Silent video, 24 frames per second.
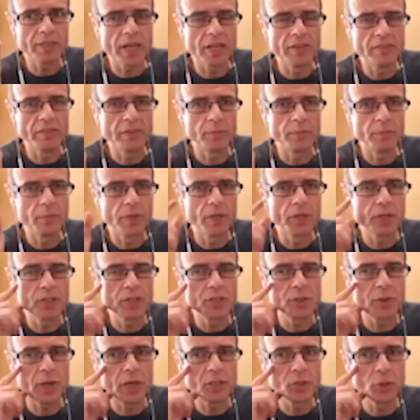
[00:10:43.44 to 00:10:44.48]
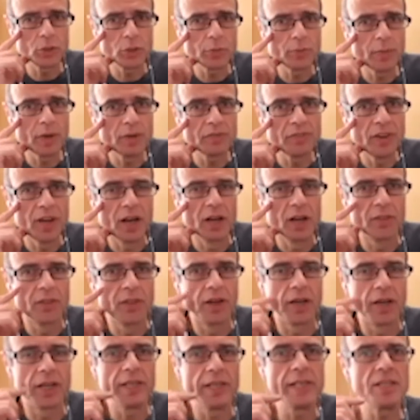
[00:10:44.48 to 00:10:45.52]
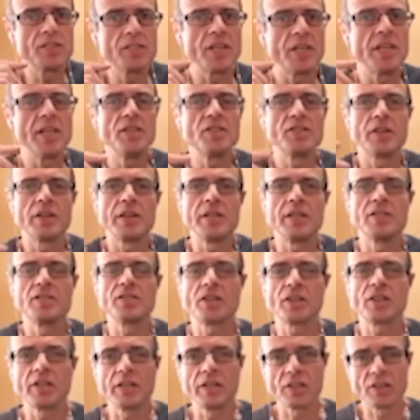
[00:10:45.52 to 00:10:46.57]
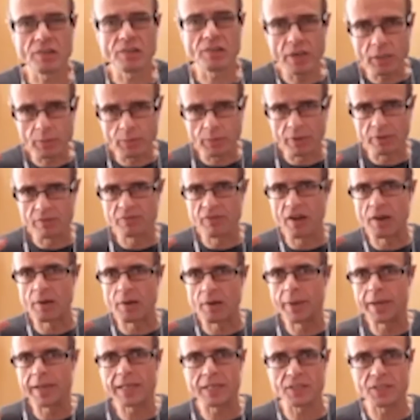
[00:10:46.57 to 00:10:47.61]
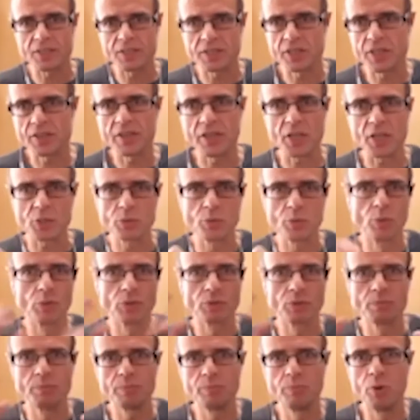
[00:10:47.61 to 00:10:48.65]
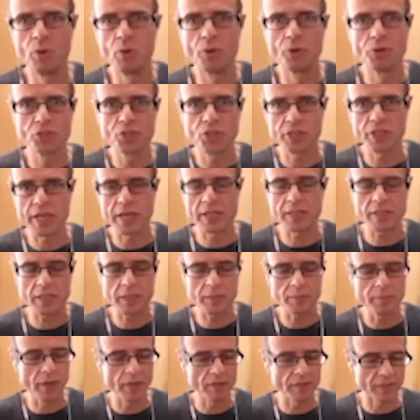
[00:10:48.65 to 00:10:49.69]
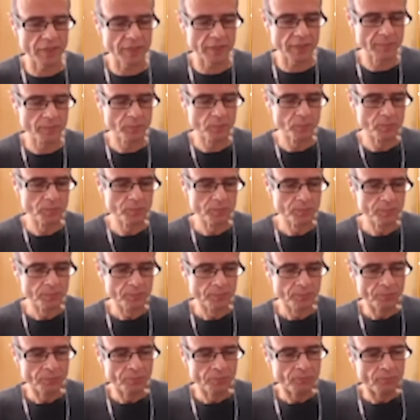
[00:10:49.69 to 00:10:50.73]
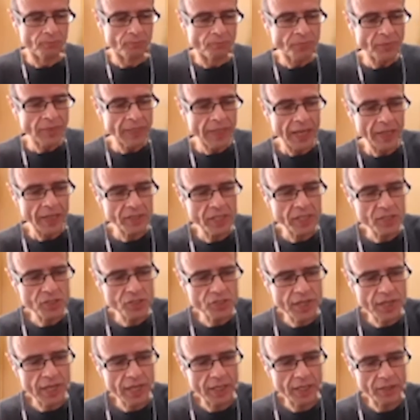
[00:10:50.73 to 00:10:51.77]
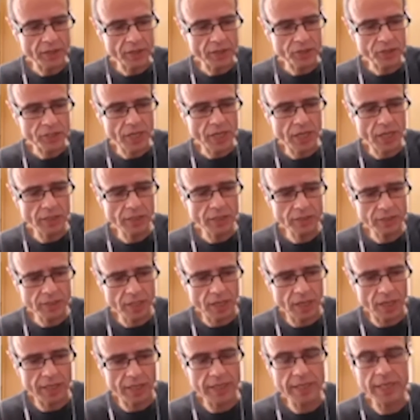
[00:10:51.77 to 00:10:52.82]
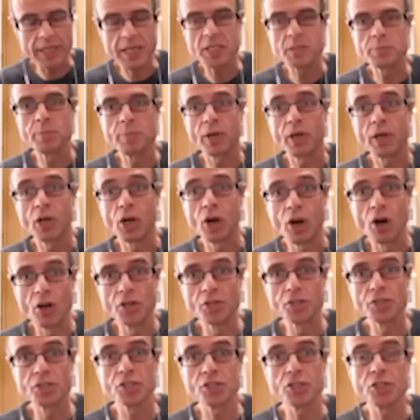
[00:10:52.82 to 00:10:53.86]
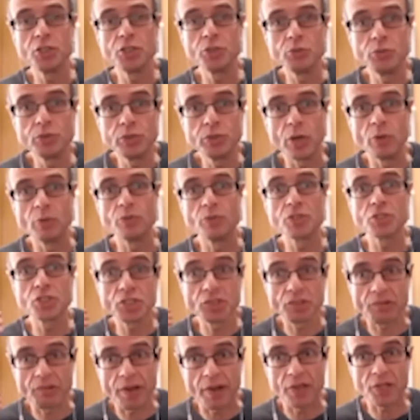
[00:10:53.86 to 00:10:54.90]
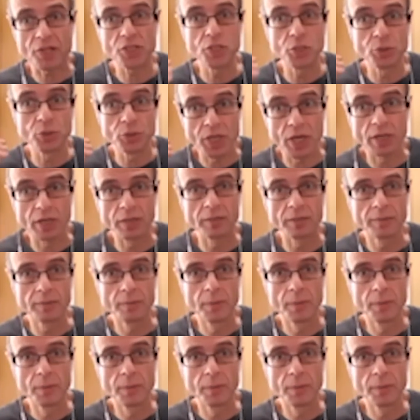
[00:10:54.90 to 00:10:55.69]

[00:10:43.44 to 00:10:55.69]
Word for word: David? Because you know, I talked to my father. He's he's he's an incredible environmentalist. He thinks we're all born genetically perfect, and he is saying that tongue tie is because you don't stretch your tongue.